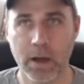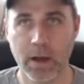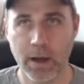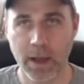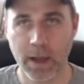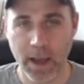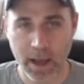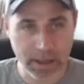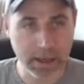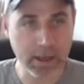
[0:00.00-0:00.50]

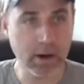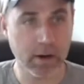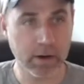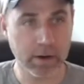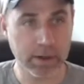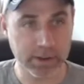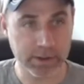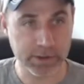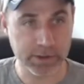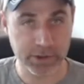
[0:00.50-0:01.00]
Any
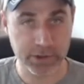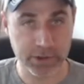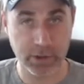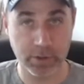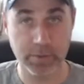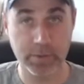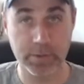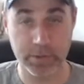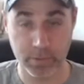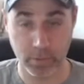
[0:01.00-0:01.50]
artist
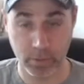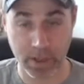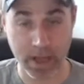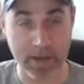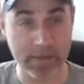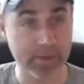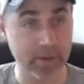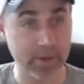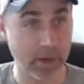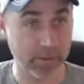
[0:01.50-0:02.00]
will
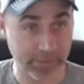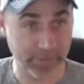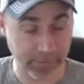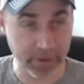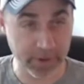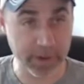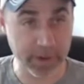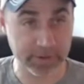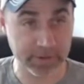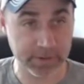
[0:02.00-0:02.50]
have a
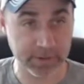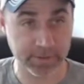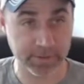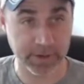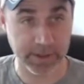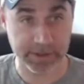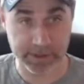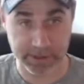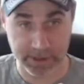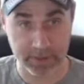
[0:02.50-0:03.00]
free
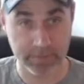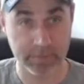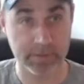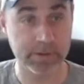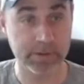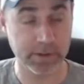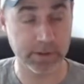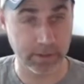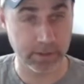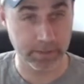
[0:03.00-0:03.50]
interface given
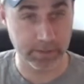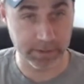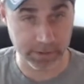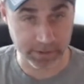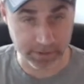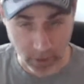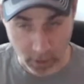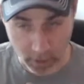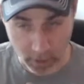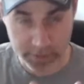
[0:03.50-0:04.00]
to them. This
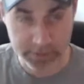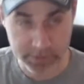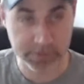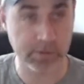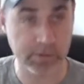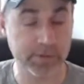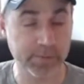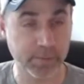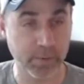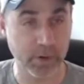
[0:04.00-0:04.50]
is an open
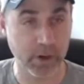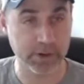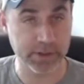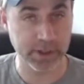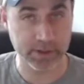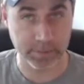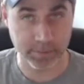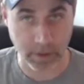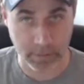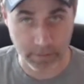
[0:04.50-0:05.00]
source
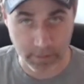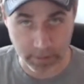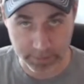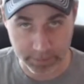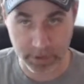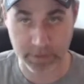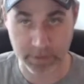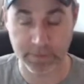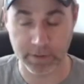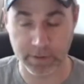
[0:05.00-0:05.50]
project, a public
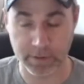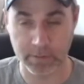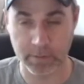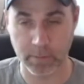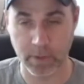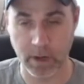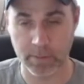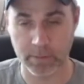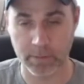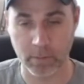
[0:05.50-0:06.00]
benefit
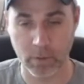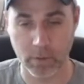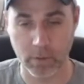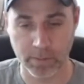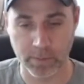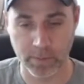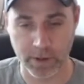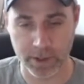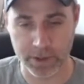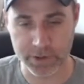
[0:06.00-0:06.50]

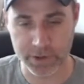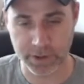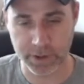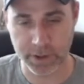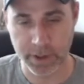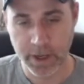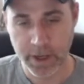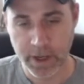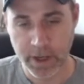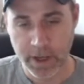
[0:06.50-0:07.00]
corporation,
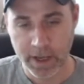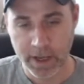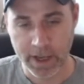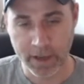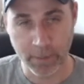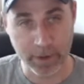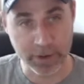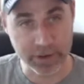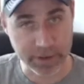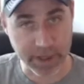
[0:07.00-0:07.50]

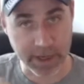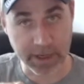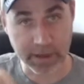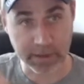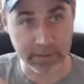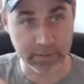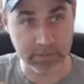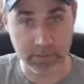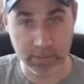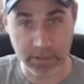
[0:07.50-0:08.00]
in which they
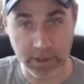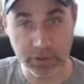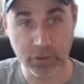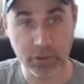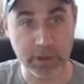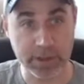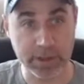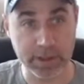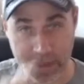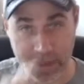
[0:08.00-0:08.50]
can
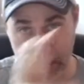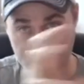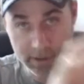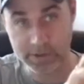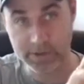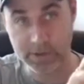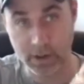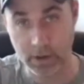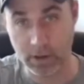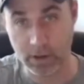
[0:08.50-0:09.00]
literally take a
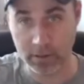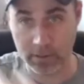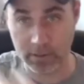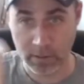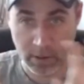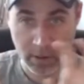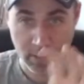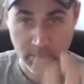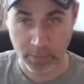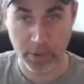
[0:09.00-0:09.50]
song,
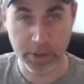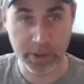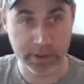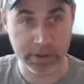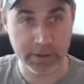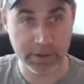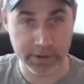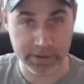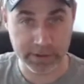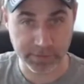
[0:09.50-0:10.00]
put it
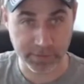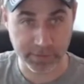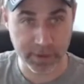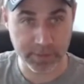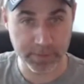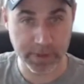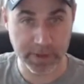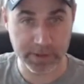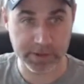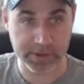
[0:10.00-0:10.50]
into this
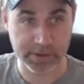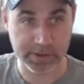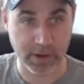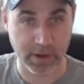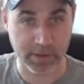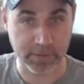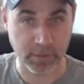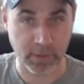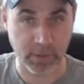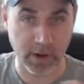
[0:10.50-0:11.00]
free piece of
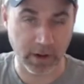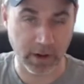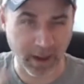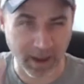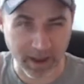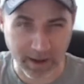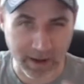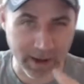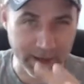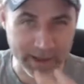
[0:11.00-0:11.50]
software,
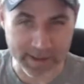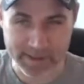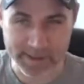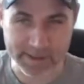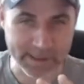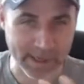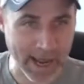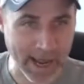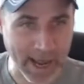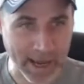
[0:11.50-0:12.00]
kind of like
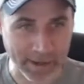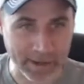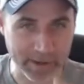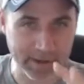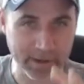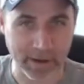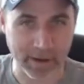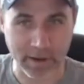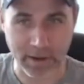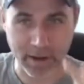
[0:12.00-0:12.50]
Slack,
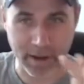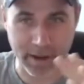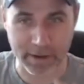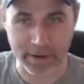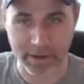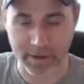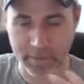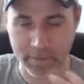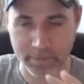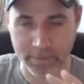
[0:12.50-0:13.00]
kind of
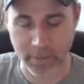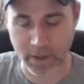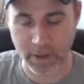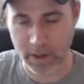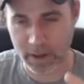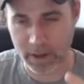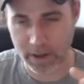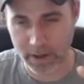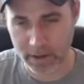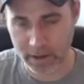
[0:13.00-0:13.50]
like
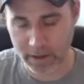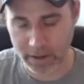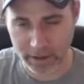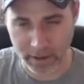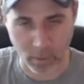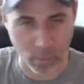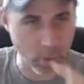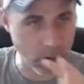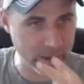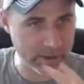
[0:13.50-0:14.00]

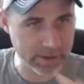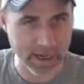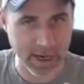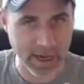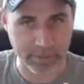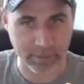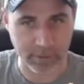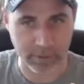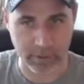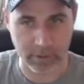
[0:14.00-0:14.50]
a
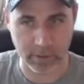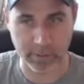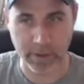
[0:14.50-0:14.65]
WhatsApp group,